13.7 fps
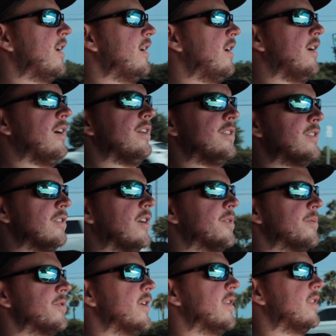I just lost
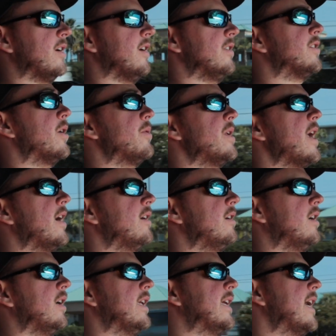my train of thought. So
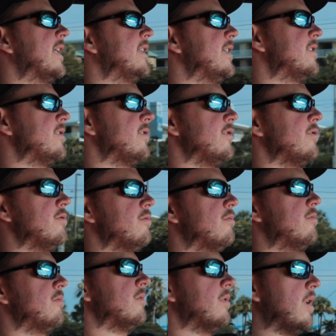yeah, he got the ECU,
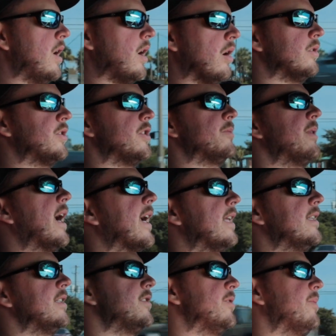or excuse me, I
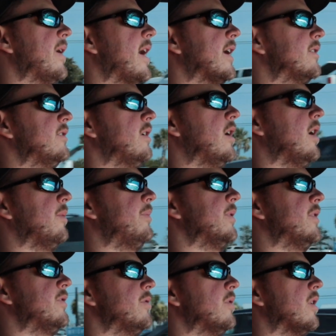got the ECU back,
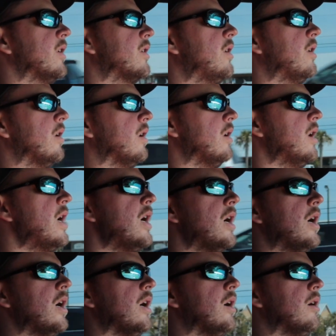put the tune on the car,
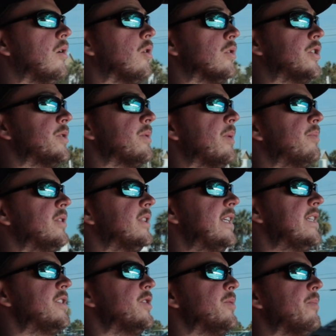or excuse me, I put the
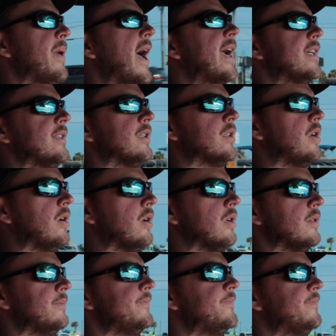ECU back in the car,